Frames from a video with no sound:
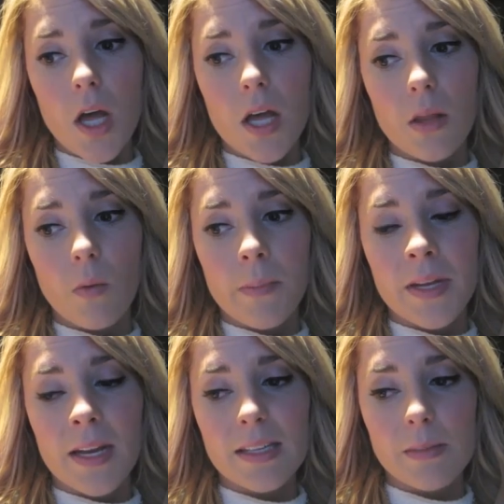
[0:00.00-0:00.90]
The woman
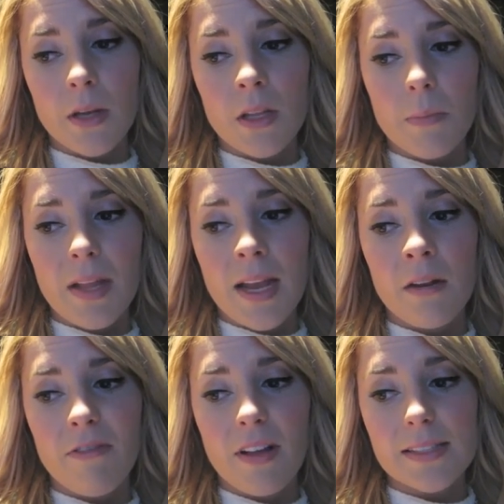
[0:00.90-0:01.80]
next to me on the plane
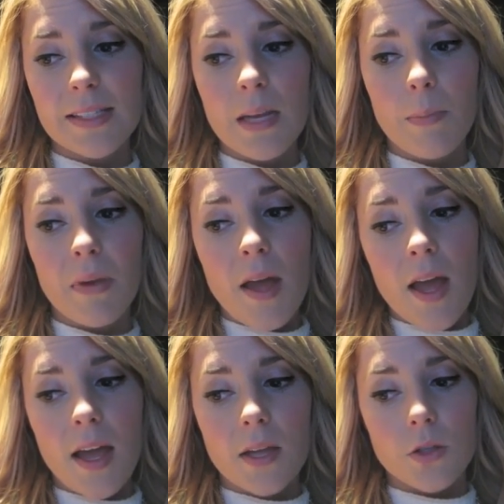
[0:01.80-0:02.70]
fell asleep
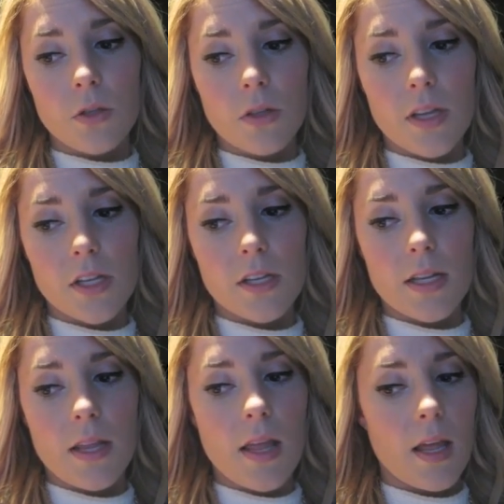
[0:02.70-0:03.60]
and
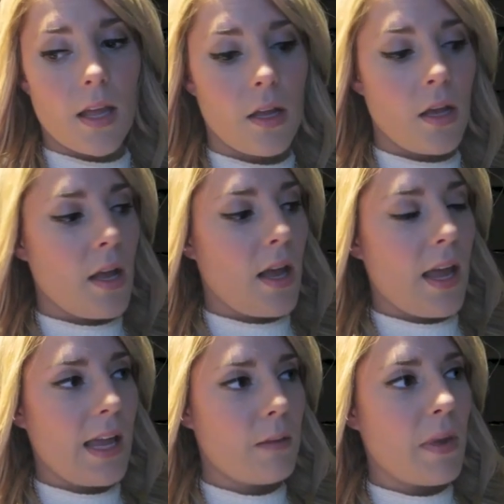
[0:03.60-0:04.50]
did the
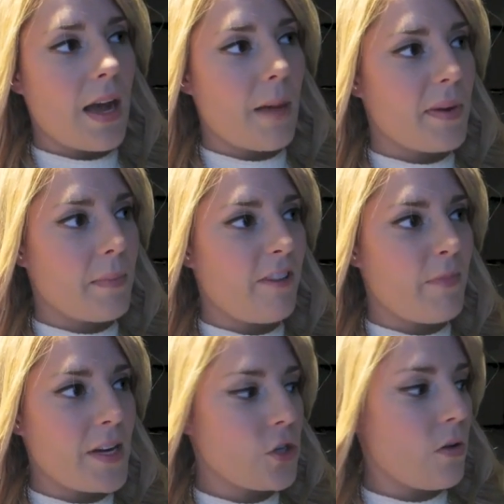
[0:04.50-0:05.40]
head bob above
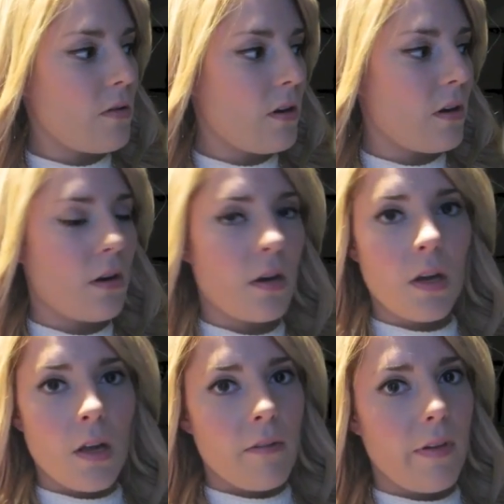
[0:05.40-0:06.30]
my shoulder
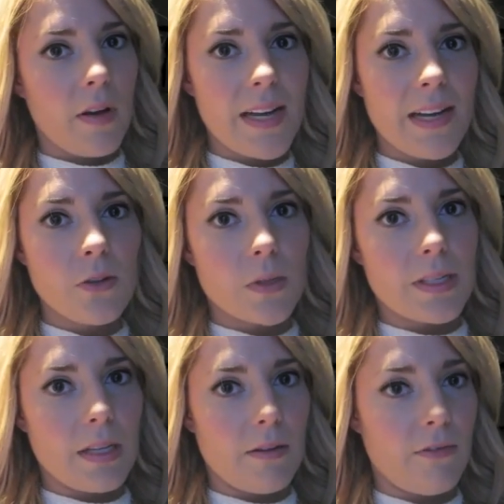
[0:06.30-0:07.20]
very
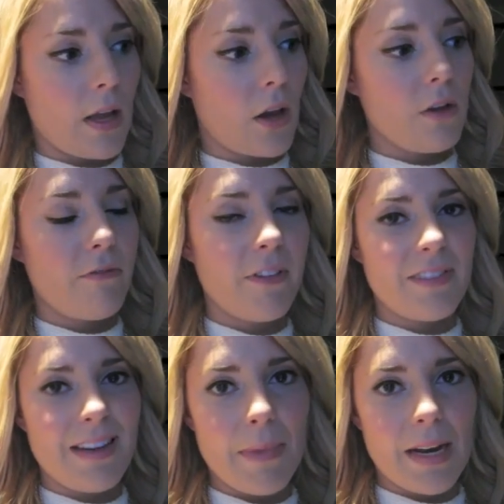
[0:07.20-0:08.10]
dangerously for like a good
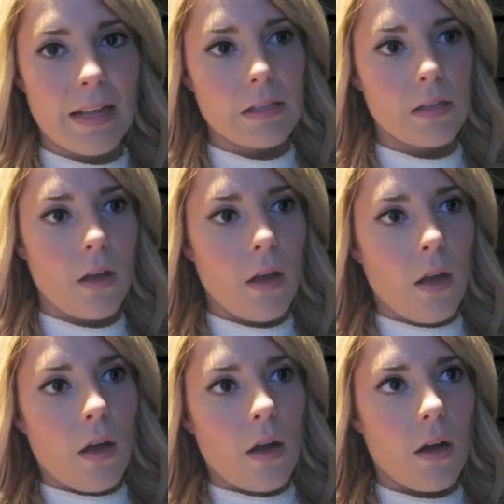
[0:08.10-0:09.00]
15 minutes.
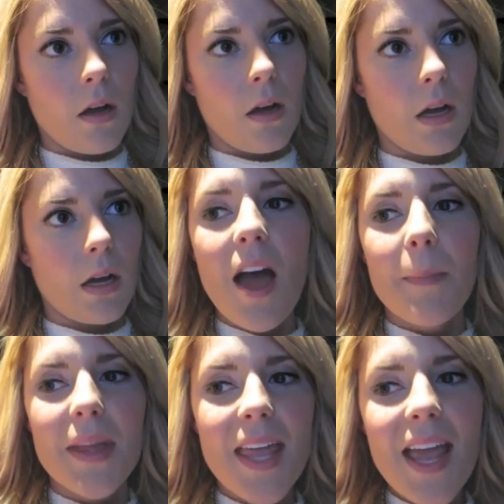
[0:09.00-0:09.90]

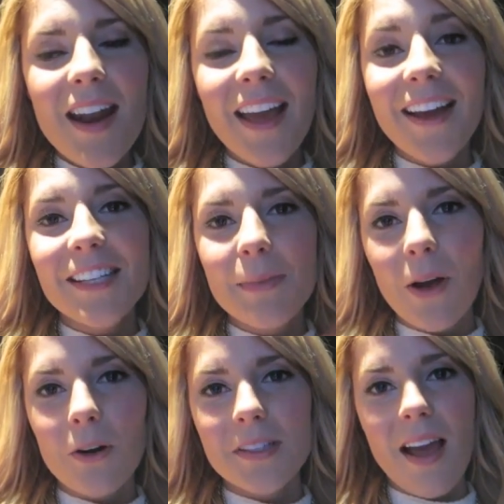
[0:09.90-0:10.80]
but then I got to my
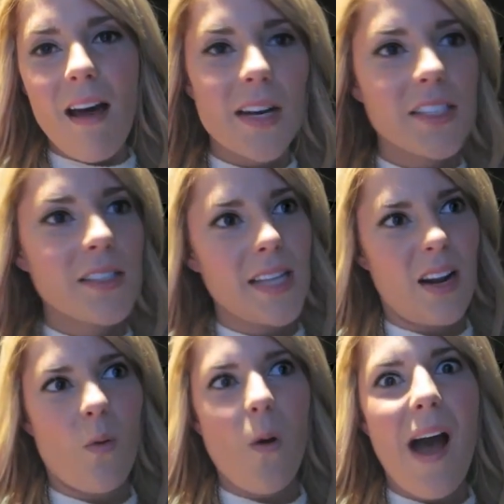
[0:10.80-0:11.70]
hotel and I just had
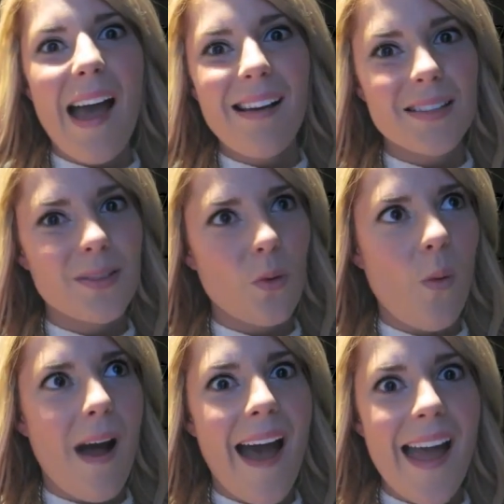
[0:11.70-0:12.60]
a wild,
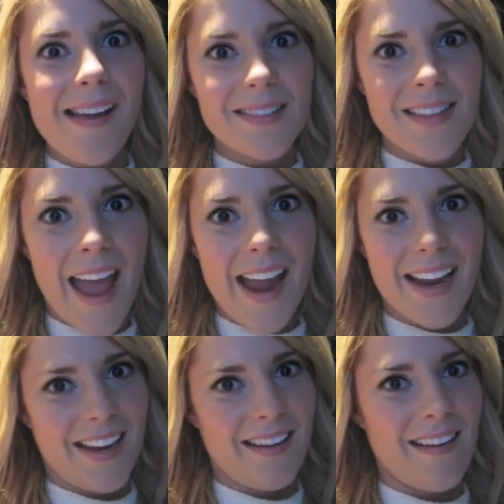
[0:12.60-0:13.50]
wild night
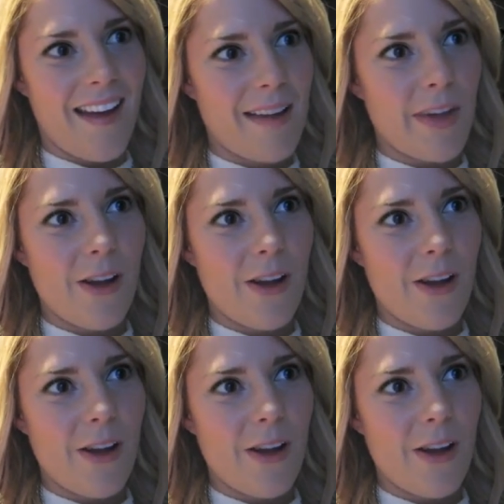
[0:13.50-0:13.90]
here at my